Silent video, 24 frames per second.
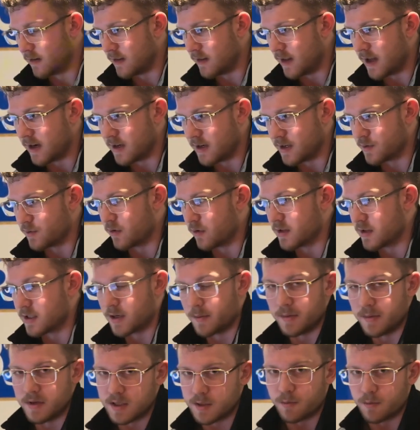that is where
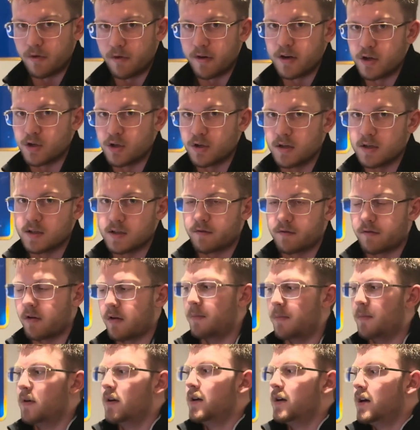some inspiration is
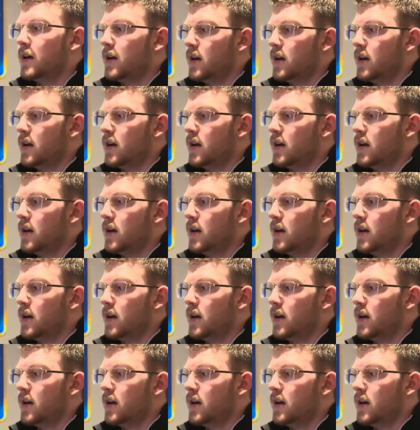from.